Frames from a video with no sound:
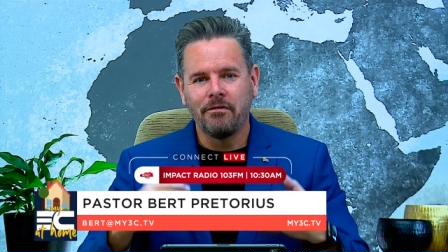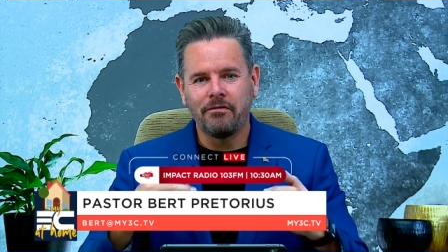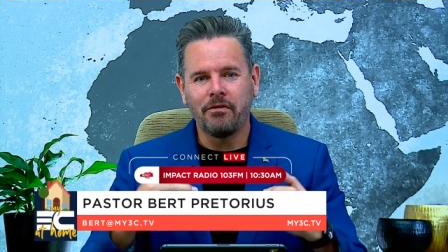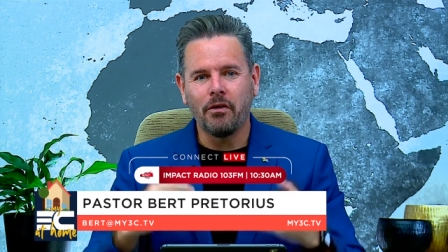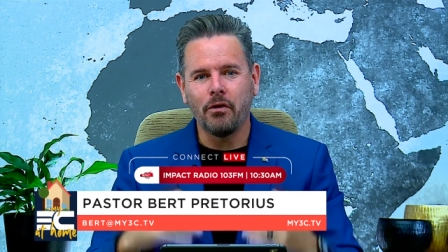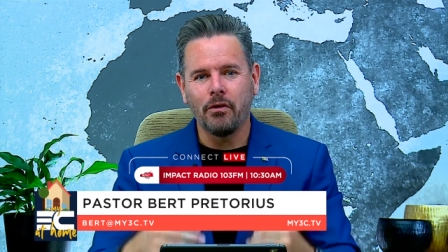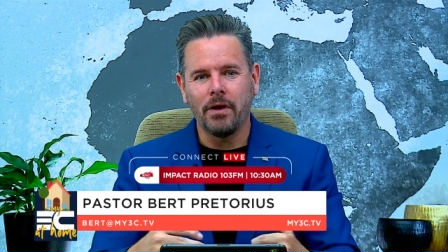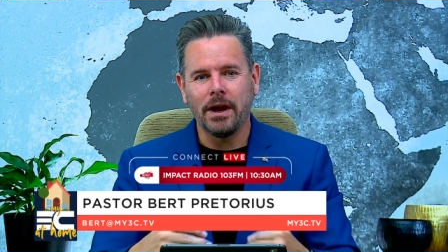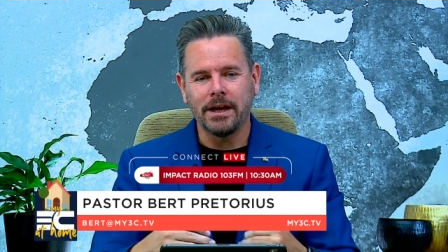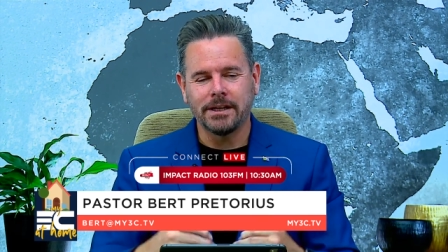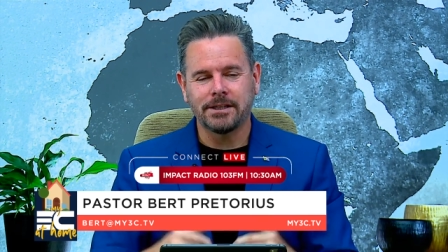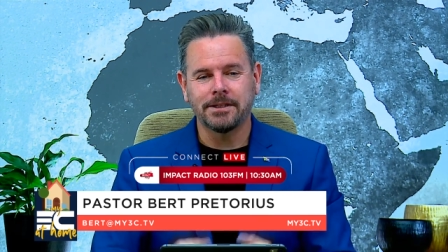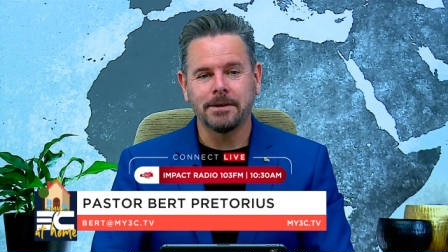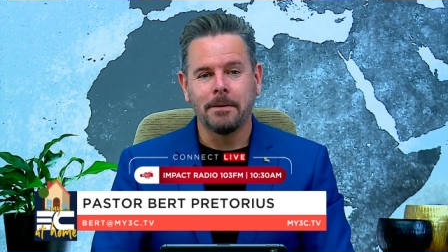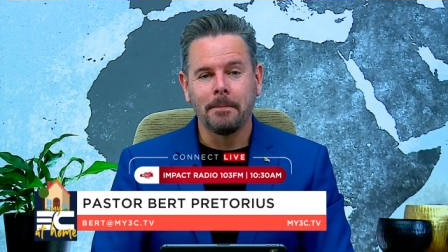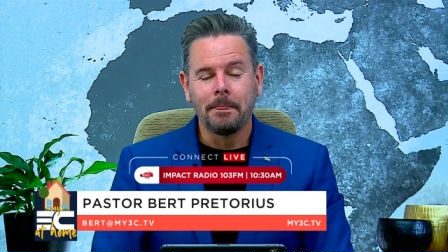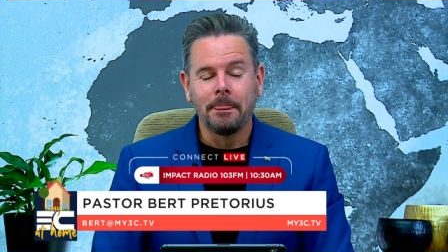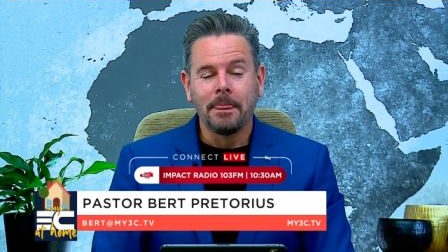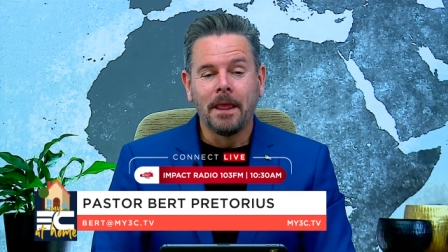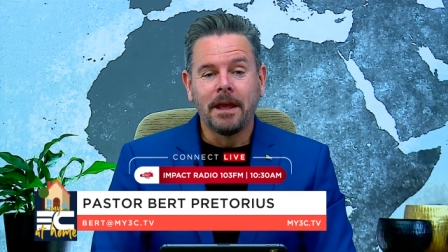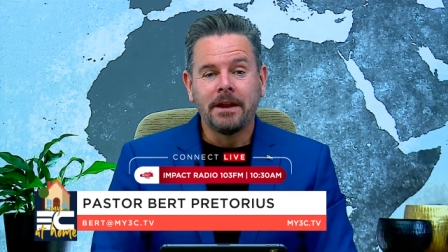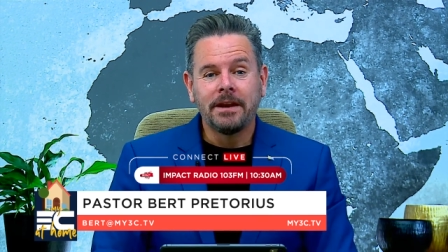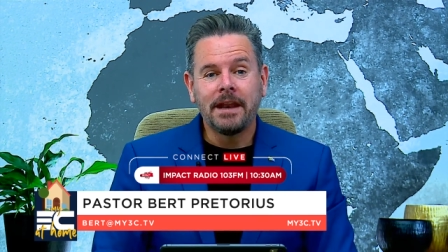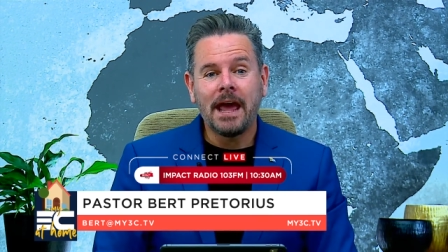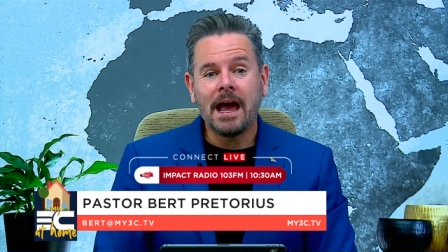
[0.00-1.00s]
for
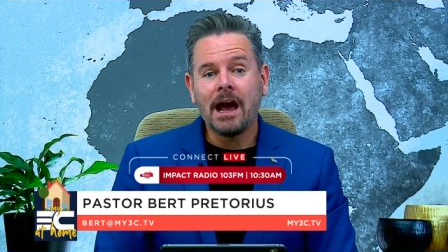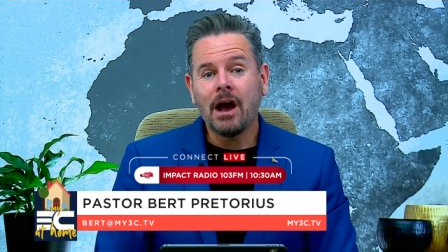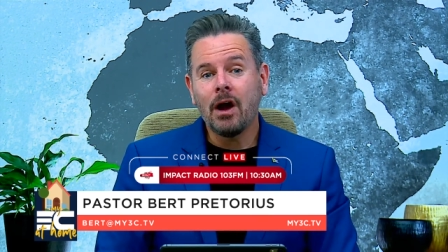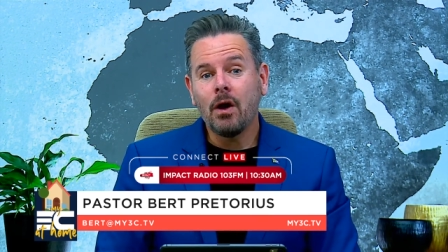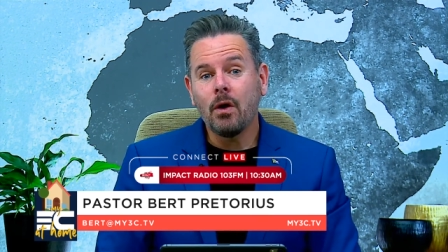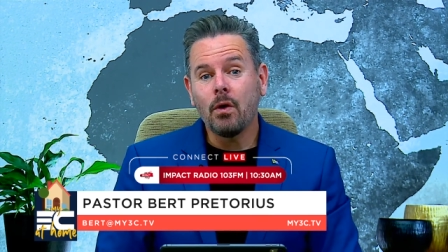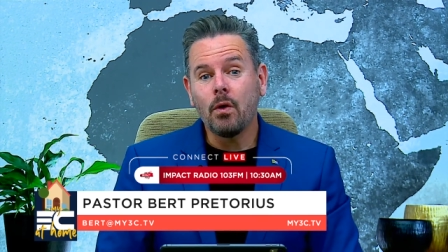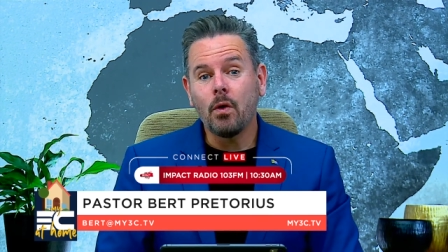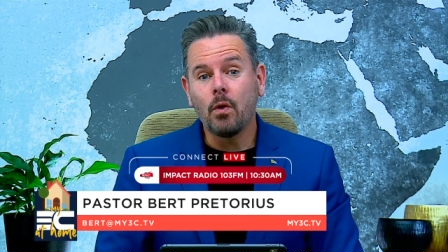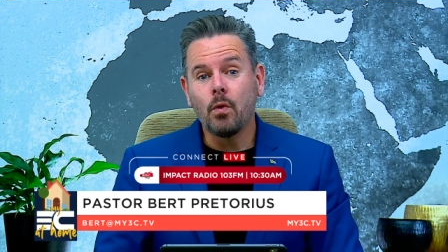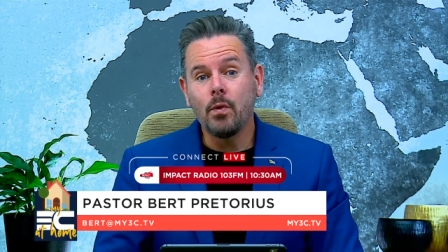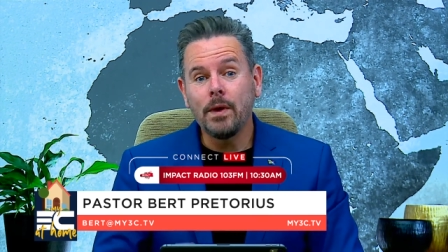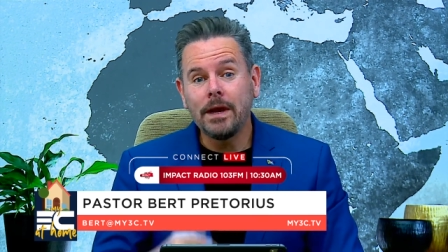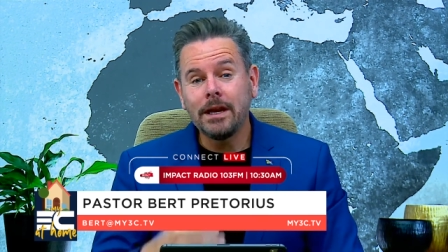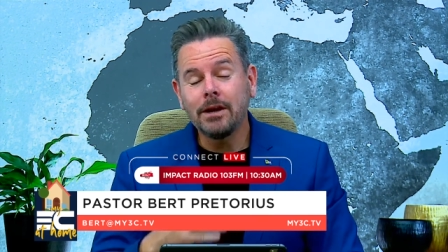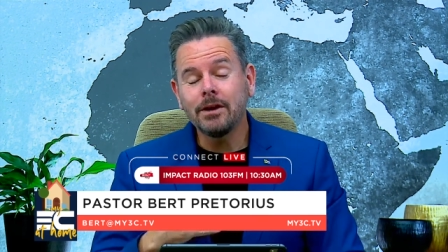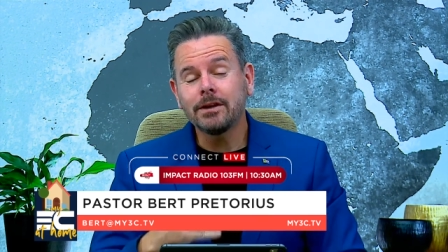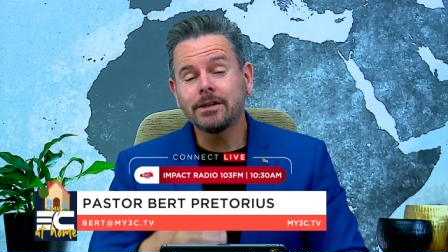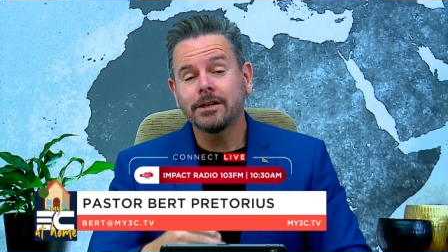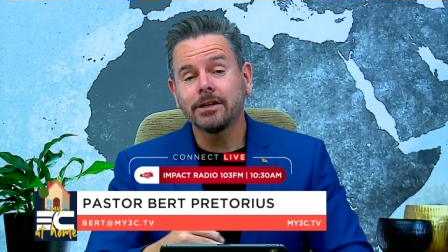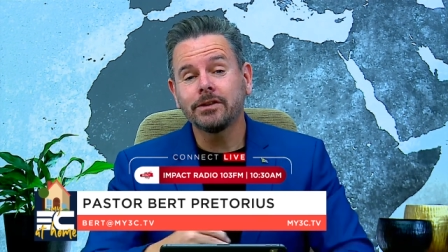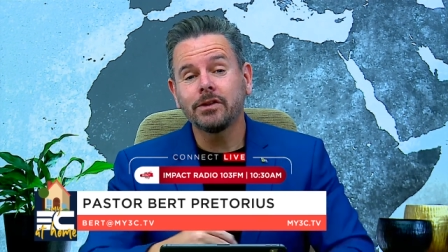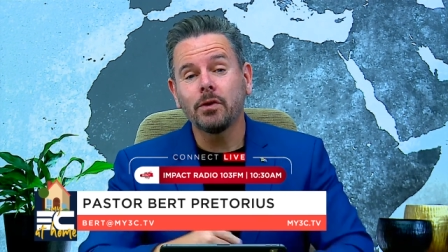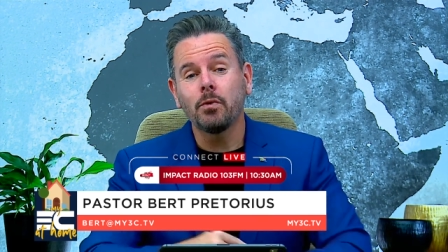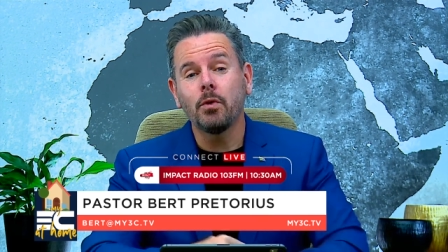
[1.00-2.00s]
us. Now, we
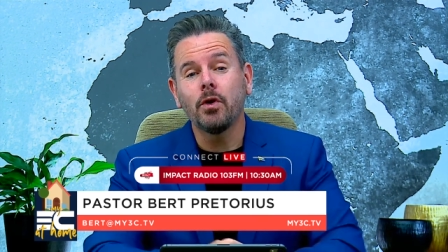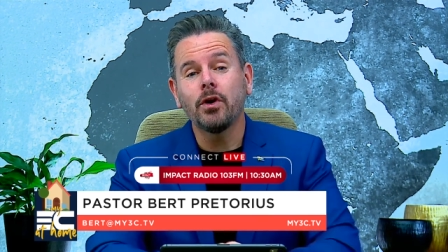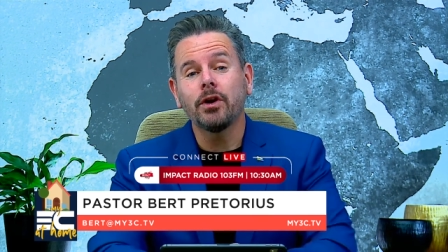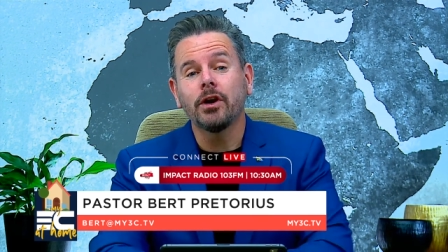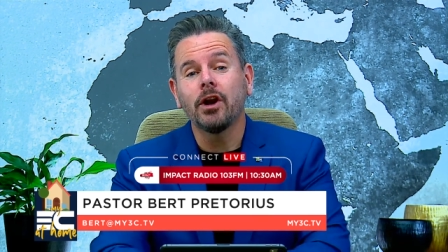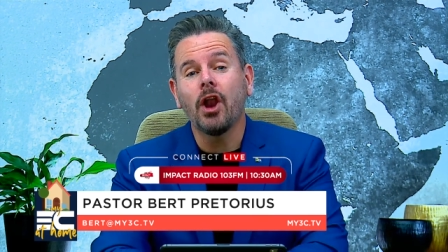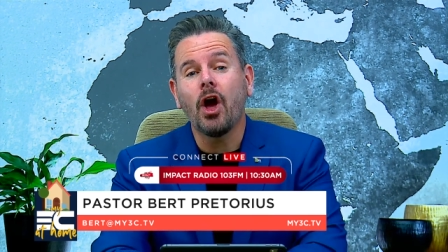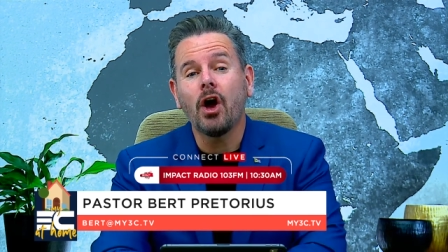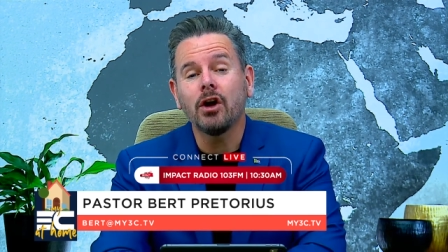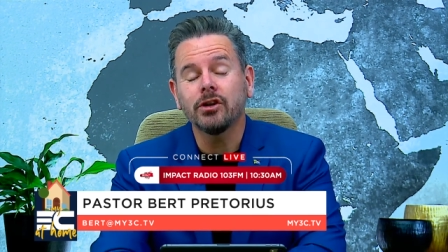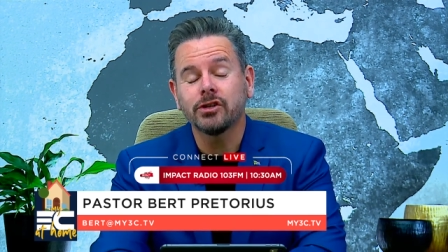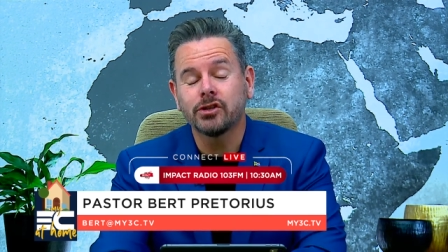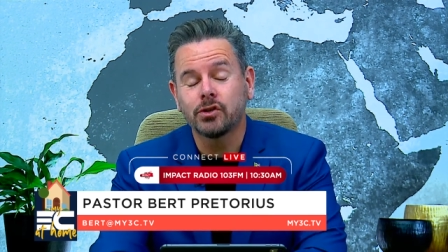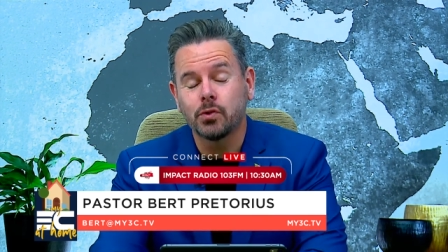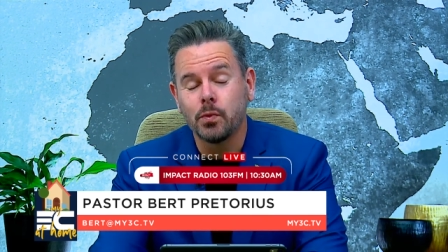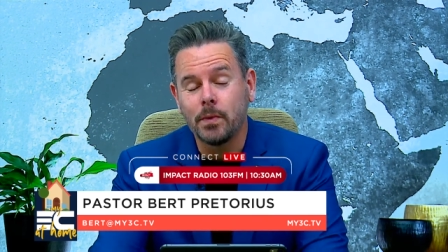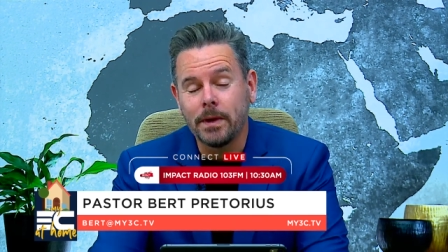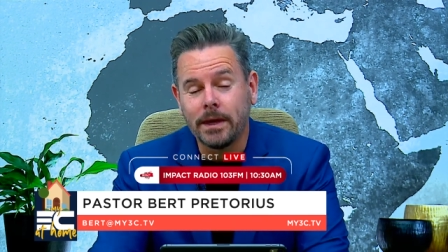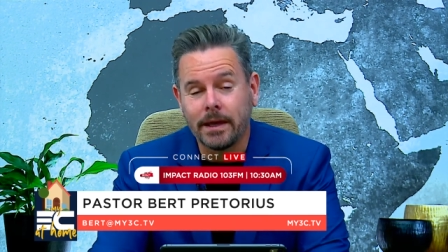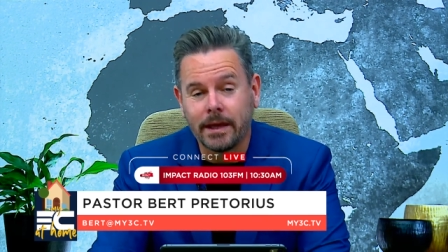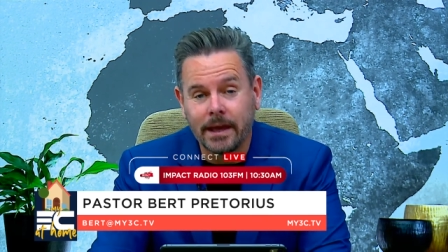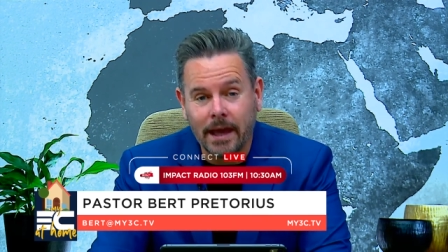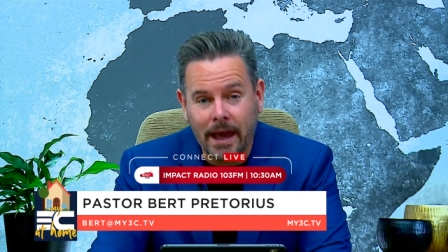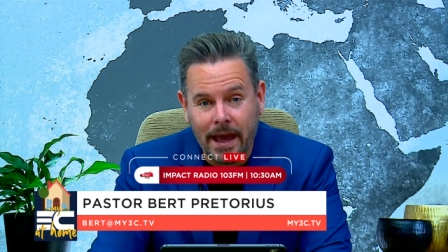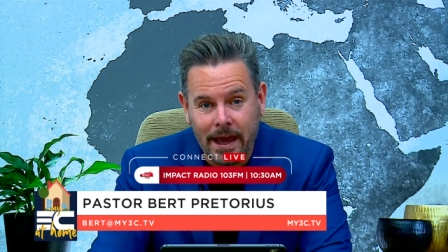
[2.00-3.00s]
looked at the word last
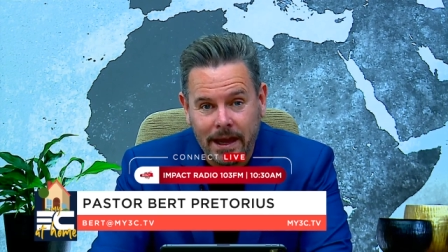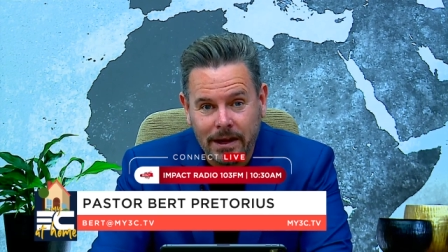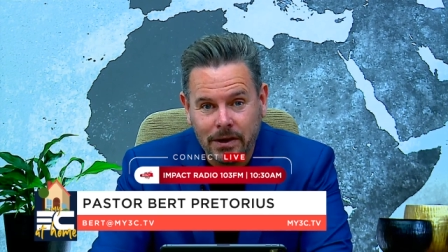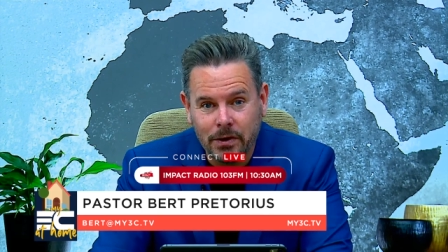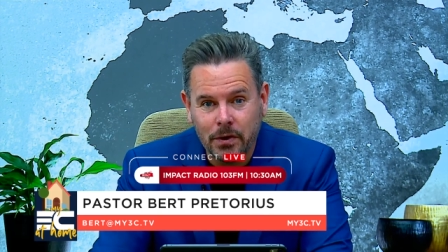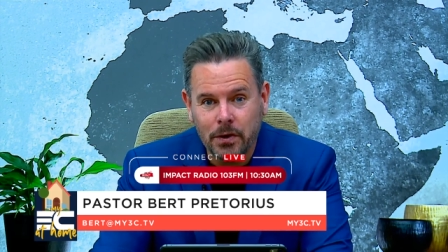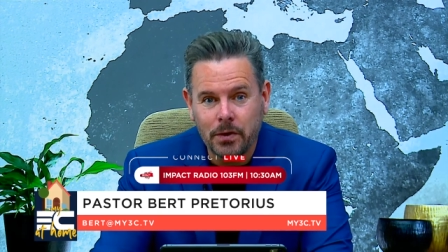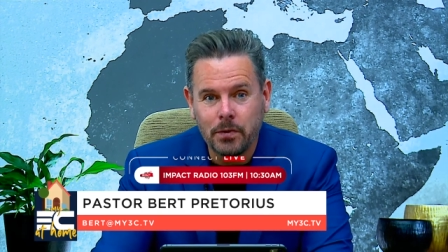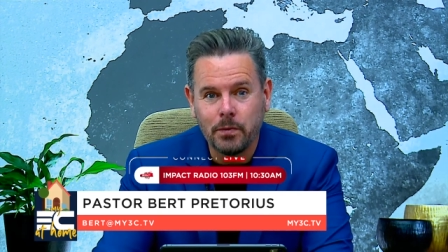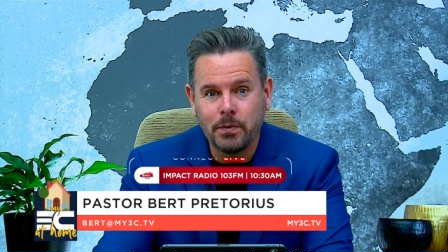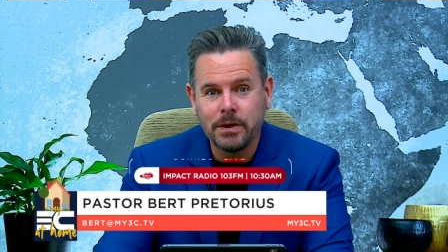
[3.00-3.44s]
week and uh,